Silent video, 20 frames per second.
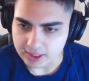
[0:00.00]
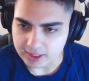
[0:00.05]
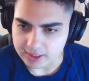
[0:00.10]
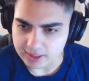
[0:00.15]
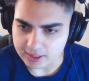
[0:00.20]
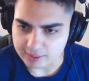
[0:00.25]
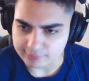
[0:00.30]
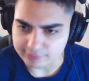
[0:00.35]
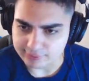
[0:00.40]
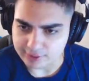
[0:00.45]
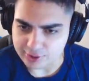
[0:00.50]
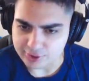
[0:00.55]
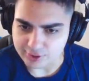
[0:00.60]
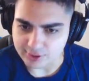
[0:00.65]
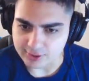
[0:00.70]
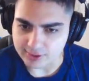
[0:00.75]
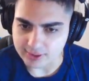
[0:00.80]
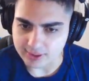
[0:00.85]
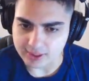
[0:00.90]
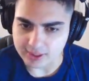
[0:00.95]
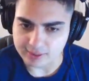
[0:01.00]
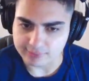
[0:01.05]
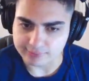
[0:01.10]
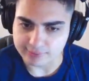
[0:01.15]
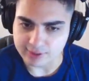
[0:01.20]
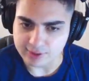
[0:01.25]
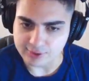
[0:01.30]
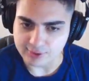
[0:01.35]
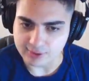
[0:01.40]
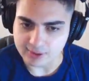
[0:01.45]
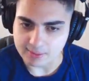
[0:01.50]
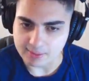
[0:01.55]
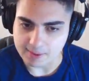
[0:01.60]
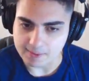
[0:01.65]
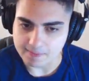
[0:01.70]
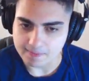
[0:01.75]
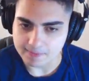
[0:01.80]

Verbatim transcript: I gotta finish her. I gotta finish her. Come on.